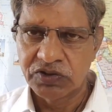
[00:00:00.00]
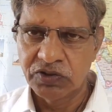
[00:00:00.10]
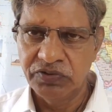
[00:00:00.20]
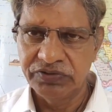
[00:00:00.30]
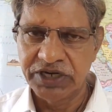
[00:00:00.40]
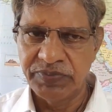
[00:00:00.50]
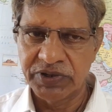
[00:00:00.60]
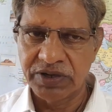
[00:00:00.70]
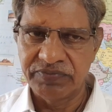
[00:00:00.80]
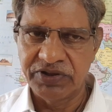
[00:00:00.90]
So that
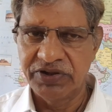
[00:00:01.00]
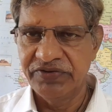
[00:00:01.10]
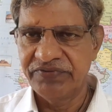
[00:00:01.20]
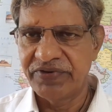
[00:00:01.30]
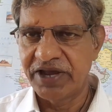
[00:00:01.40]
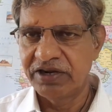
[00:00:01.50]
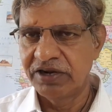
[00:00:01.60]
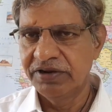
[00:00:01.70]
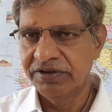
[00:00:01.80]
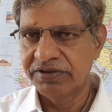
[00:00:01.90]
becomes the
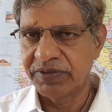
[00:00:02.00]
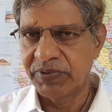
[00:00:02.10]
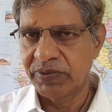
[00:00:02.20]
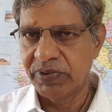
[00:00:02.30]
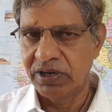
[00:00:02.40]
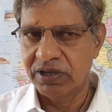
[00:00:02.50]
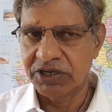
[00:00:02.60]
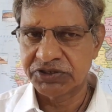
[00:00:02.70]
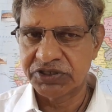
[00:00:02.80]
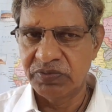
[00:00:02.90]
final shipping bill.
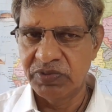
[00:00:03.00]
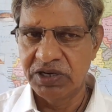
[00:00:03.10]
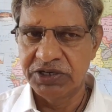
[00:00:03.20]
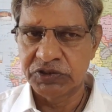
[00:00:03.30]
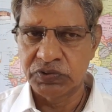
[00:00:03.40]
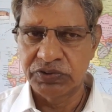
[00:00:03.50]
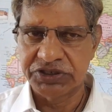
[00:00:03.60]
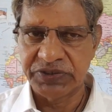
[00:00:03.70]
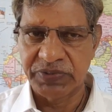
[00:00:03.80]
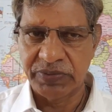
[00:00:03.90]
Custom will issue the
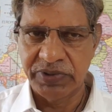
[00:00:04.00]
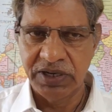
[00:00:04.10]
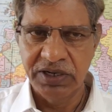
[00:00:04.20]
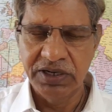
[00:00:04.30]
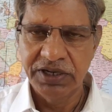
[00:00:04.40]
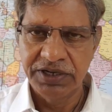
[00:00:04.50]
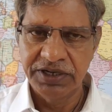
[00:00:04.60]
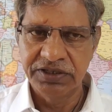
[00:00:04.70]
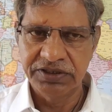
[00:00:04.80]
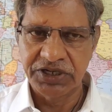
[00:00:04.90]
shipping bill
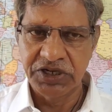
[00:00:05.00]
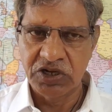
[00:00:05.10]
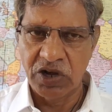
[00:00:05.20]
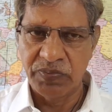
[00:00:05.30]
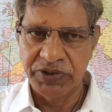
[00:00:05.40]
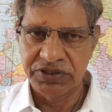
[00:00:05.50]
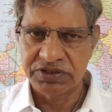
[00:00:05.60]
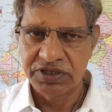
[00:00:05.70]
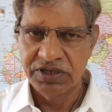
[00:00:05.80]
in 3 copies.